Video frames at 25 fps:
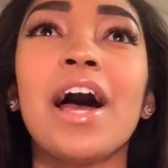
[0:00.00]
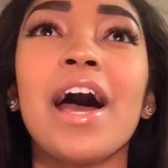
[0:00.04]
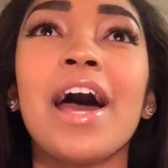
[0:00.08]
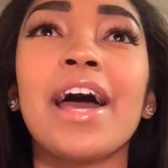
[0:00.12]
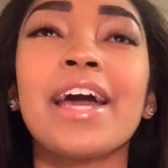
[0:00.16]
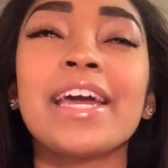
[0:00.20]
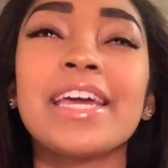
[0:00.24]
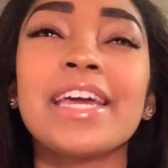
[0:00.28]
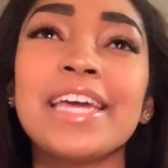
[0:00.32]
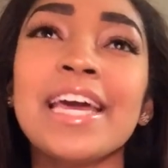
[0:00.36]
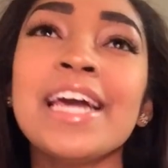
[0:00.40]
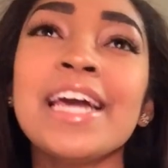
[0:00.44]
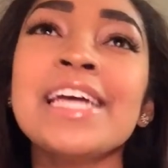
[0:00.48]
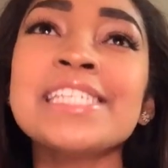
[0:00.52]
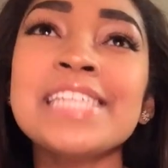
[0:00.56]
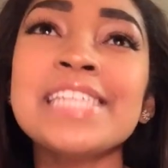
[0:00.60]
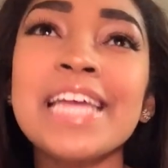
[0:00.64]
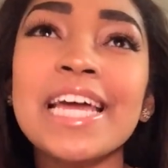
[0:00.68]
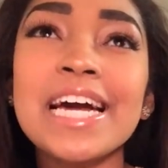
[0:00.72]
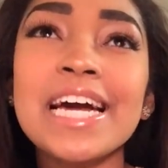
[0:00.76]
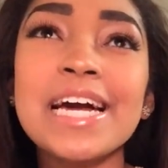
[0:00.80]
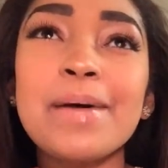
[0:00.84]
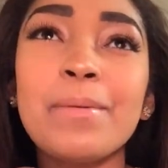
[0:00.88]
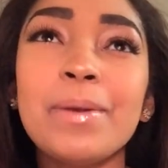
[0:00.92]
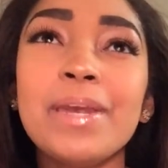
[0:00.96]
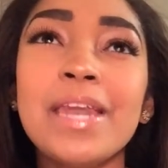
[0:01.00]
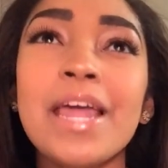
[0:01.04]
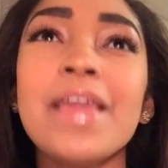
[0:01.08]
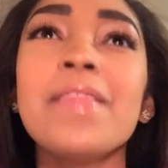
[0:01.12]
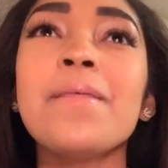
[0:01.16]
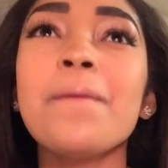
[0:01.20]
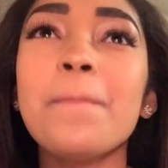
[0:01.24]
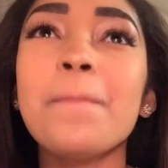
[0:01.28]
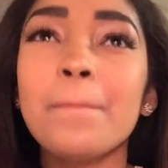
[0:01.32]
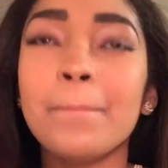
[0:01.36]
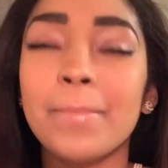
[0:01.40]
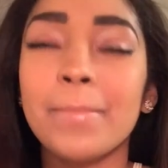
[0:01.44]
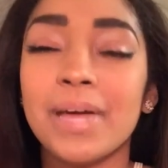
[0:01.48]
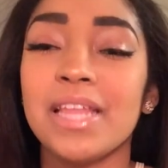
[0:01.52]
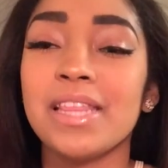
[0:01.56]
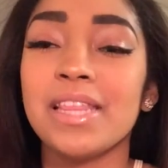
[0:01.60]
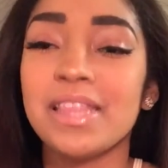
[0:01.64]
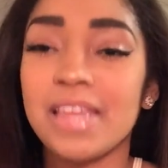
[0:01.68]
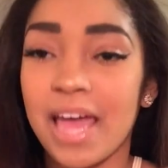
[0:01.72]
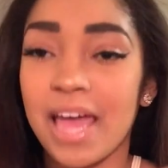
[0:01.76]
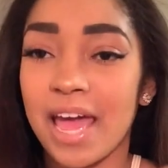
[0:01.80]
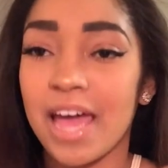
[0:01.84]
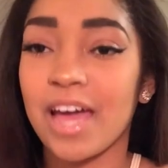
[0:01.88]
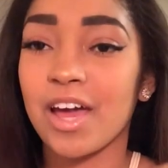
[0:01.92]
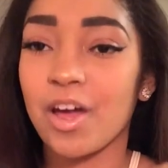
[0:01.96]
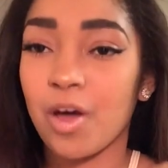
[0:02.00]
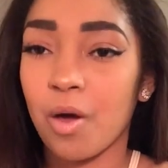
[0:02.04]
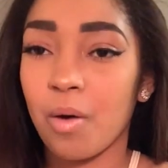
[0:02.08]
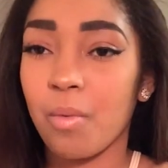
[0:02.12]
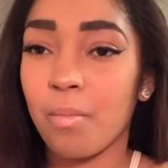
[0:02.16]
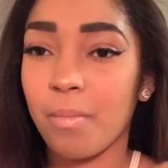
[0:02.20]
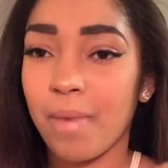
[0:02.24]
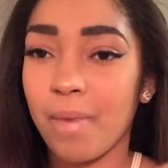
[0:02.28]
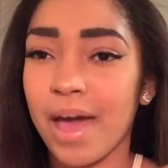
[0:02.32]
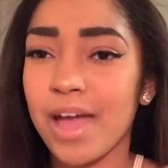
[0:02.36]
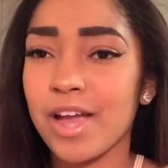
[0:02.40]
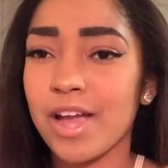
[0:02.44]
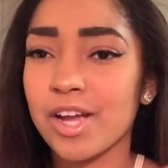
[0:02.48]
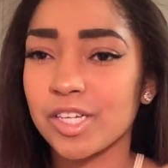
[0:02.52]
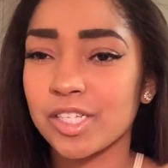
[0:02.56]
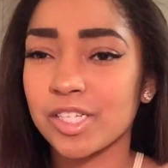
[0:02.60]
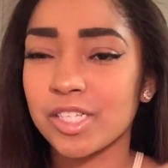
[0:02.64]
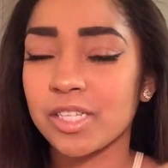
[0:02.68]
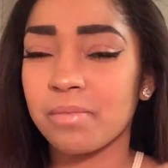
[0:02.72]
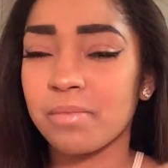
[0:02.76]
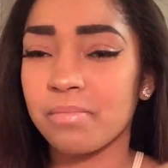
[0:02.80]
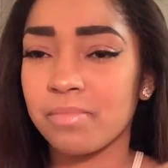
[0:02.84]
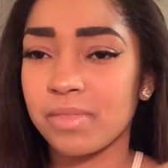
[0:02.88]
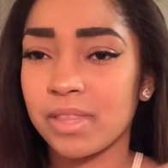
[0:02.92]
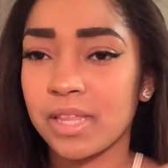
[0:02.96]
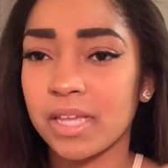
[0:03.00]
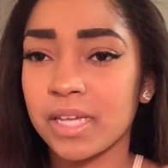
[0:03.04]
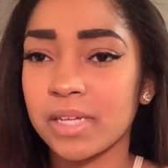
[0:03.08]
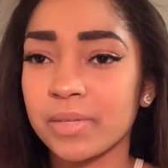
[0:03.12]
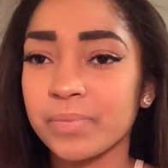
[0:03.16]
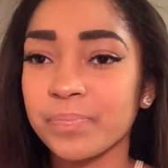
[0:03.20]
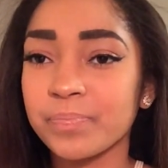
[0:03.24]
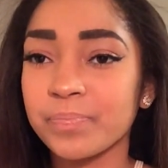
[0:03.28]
I guess like another month had gone by or something.